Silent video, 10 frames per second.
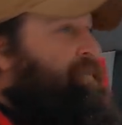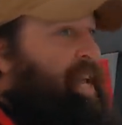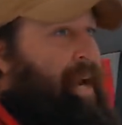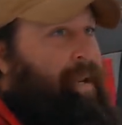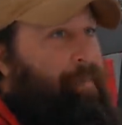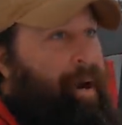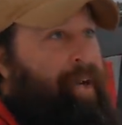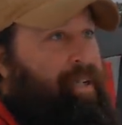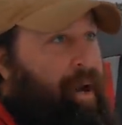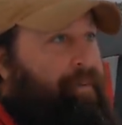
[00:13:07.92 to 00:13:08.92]
you've done it a
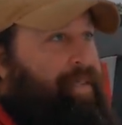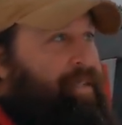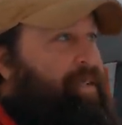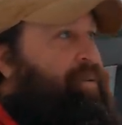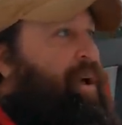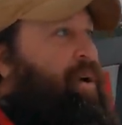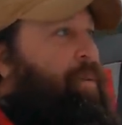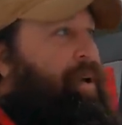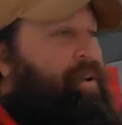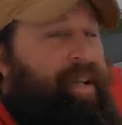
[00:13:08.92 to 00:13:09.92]
bunch, obviously you know
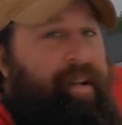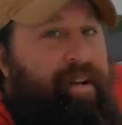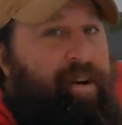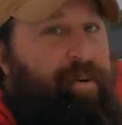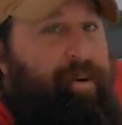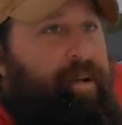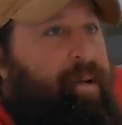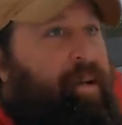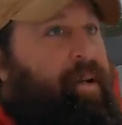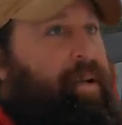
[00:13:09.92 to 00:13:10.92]
what you need to do and
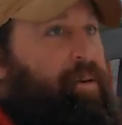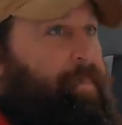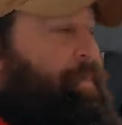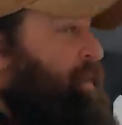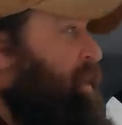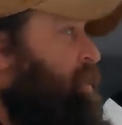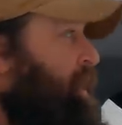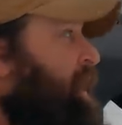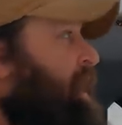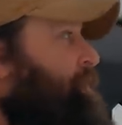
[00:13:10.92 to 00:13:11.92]
you can be pretty
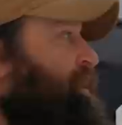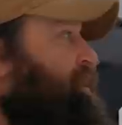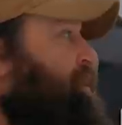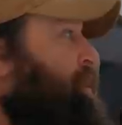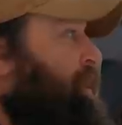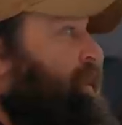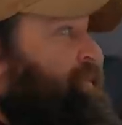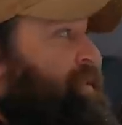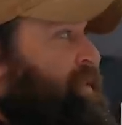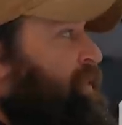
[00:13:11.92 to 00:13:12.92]
quick at it, but you still want to leave
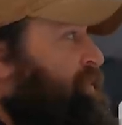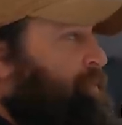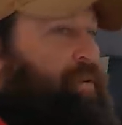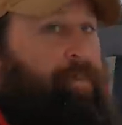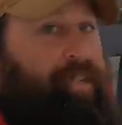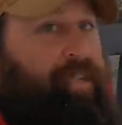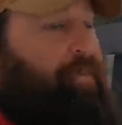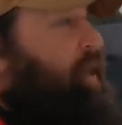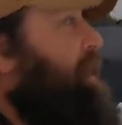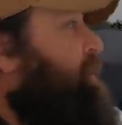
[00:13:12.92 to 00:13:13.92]
yourself some room just
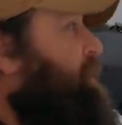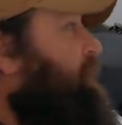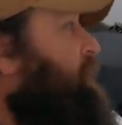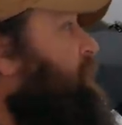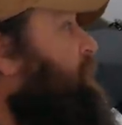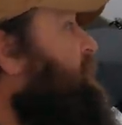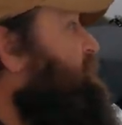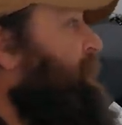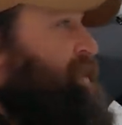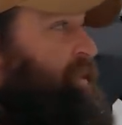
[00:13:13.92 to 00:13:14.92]
for error,
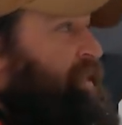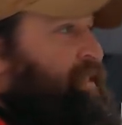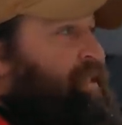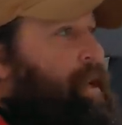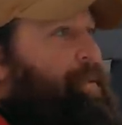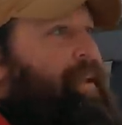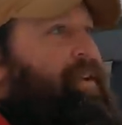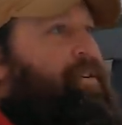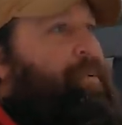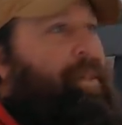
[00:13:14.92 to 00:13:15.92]
especially this time of
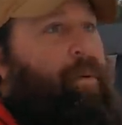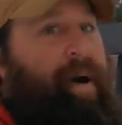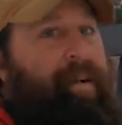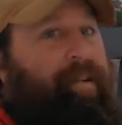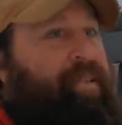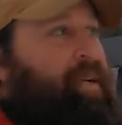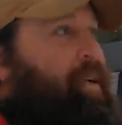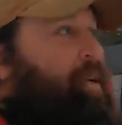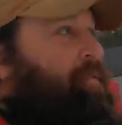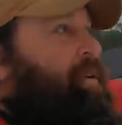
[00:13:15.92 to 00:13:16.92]
year when the weather's
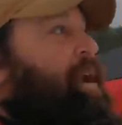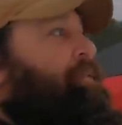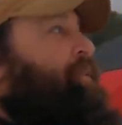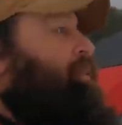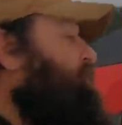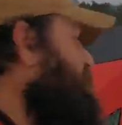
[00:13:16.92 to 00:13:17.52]
rough or it's